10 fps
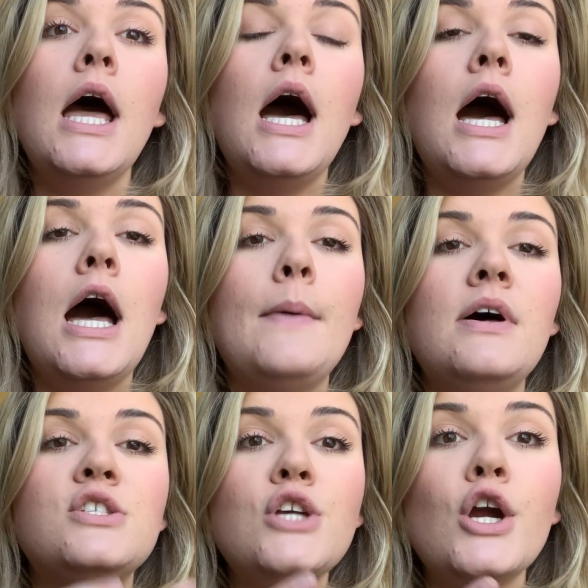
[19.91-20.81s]

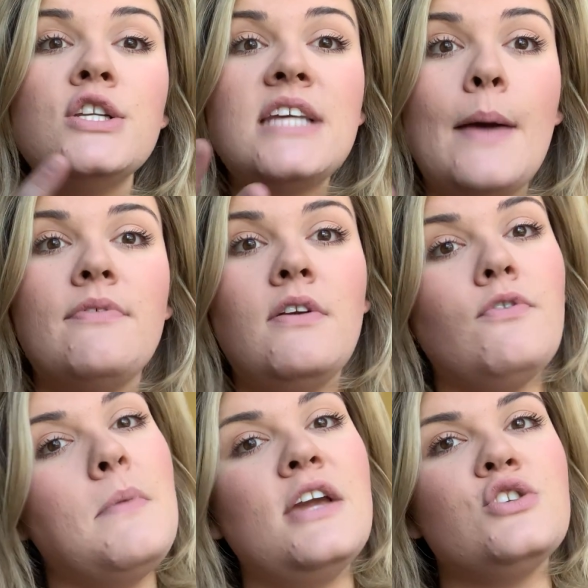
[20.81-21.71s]
a certain type of
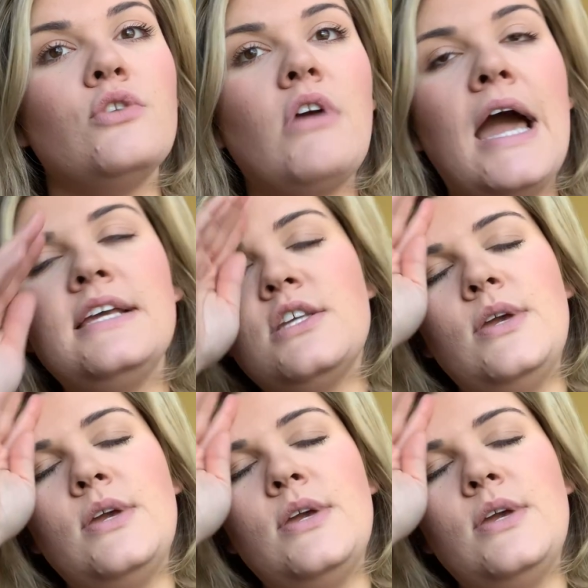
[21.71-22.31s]
information, right?